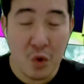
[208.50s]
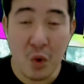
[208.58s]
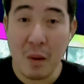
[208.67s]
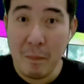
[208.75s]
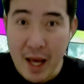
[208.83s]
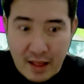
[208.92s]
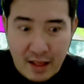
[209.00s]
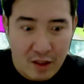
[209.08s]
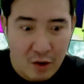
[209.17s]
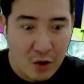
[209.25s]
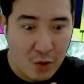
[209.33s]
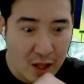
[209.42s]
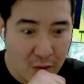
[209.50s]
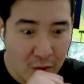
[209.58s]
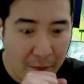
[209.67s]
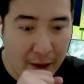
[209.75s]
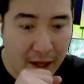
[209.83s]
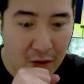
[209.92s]
Do you see are using
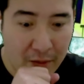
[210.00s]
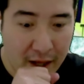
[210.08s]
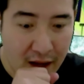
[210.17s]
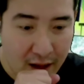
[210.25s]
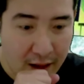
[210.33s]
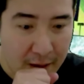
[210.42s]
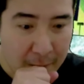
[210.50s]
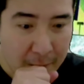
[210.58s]
flatbed. Oh my god.